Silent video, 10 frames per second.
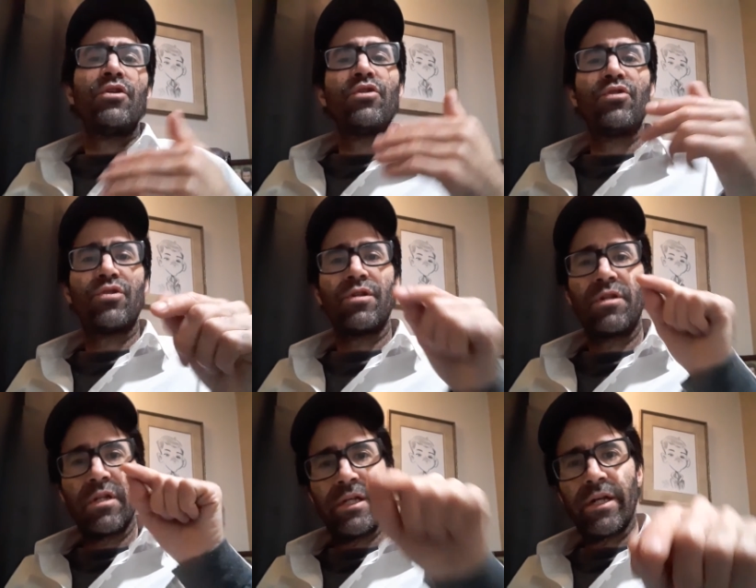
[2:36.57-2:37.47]
you should
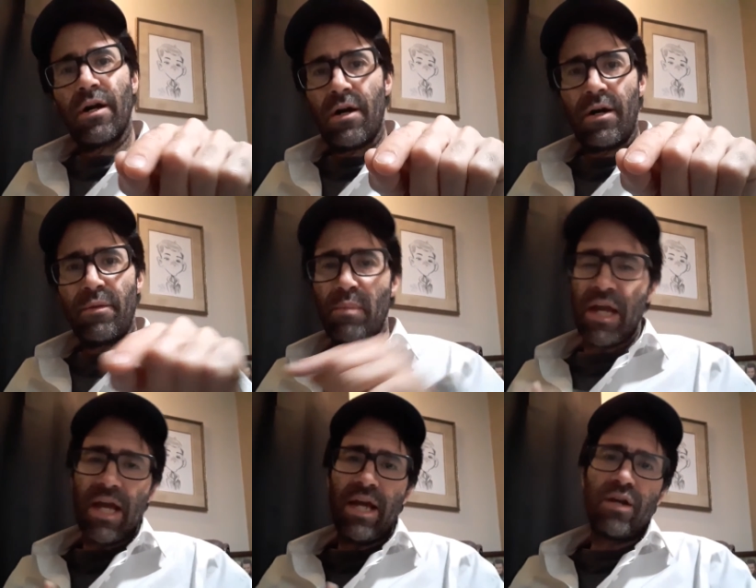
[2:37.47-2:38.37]
click on
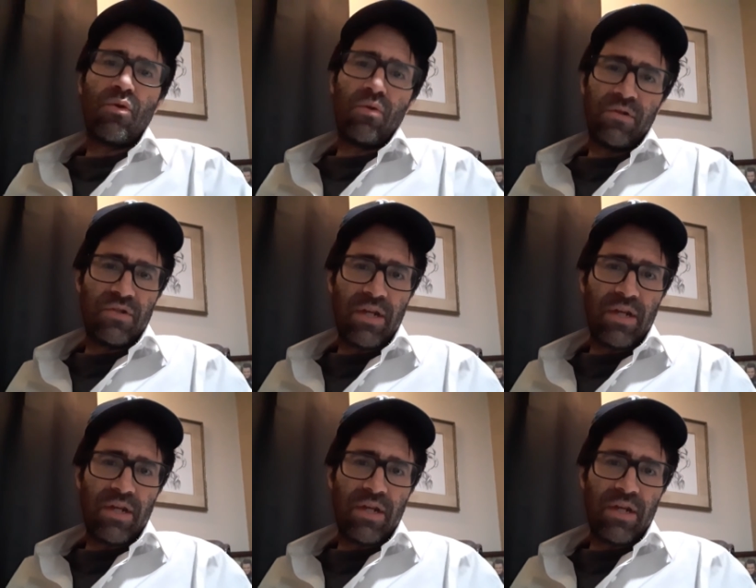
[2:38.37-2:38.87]
my Acorns